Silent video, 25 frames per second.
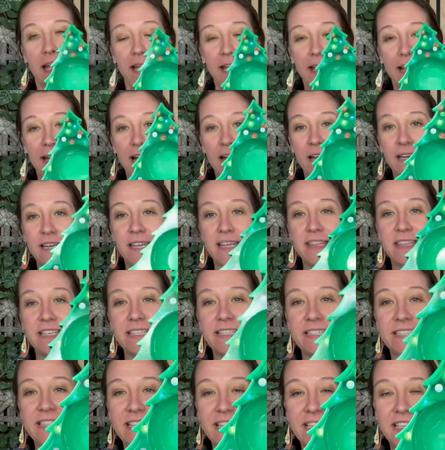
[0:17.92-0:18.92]
And
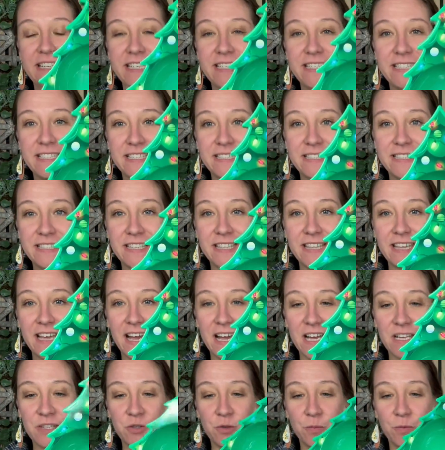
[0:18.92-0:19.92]
this is the
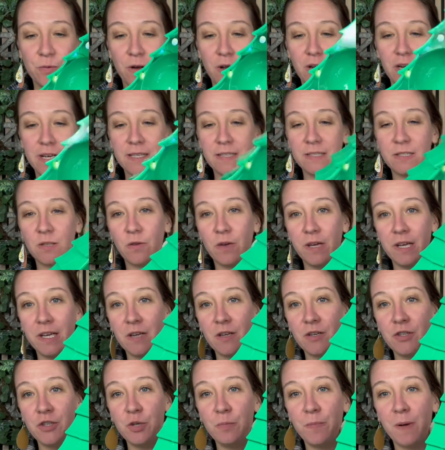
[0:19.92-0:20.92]
actual product. So right
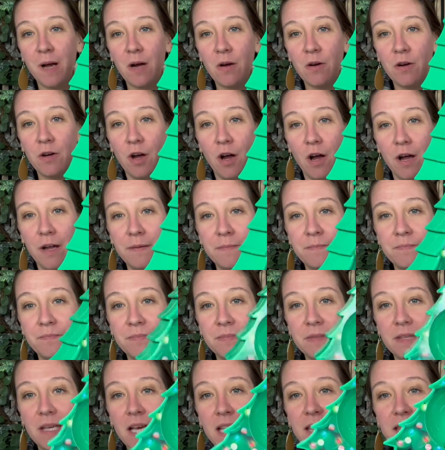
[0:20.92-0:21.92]
here is you power it on,
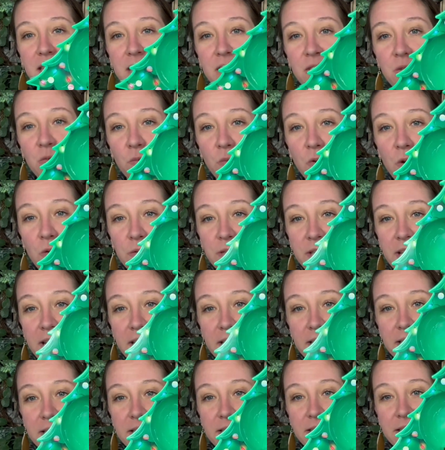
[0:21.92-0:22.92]
and this
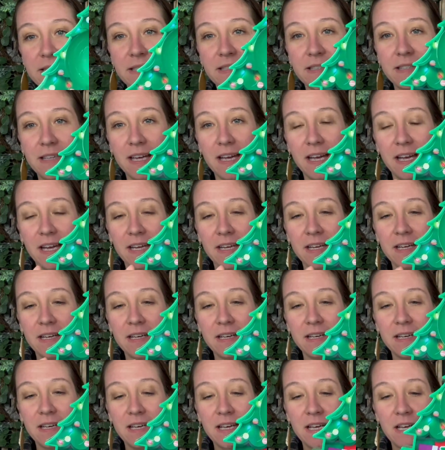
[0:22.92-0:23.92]
rotates, okay?
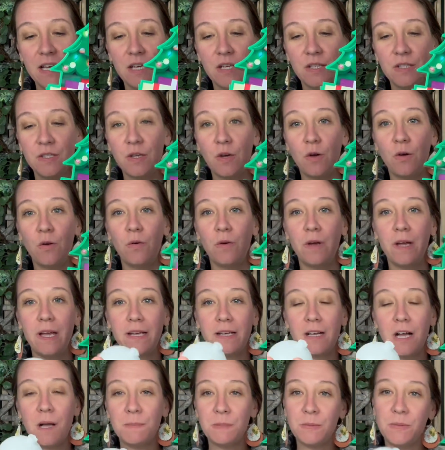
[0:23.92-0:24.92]
So it
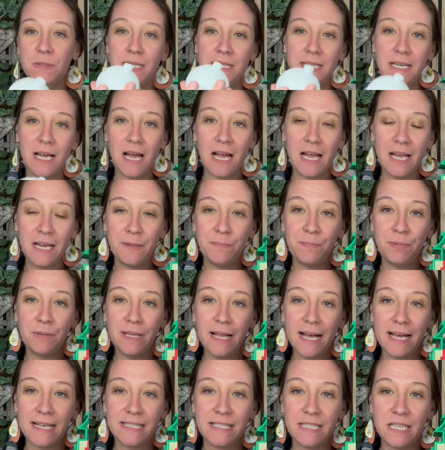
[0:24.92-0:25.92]
comes with 9
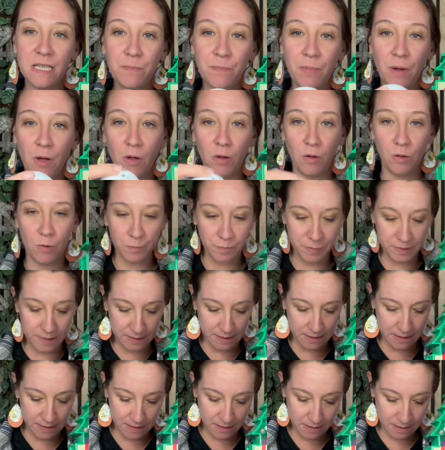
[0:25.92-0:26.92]
plastic bulbs.